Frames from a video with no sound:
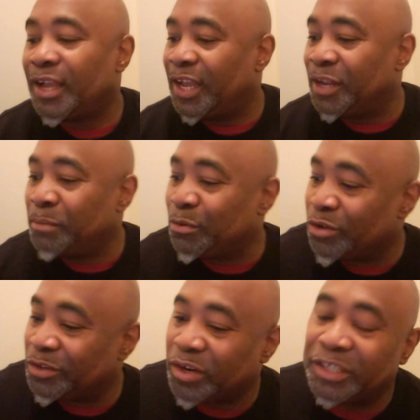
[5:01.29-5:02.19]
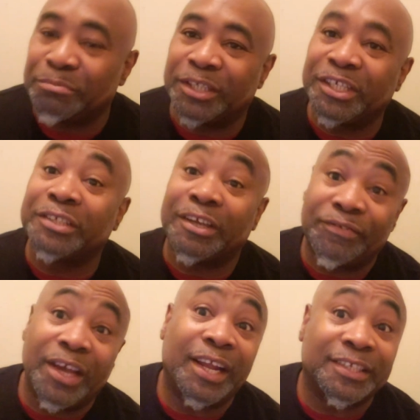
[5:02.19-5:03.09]
And in me retracing my steps, I
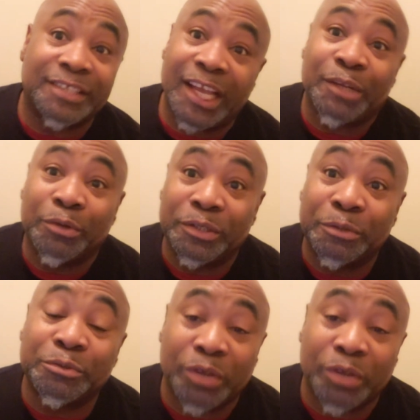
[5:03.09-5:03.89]
found exactly what it was,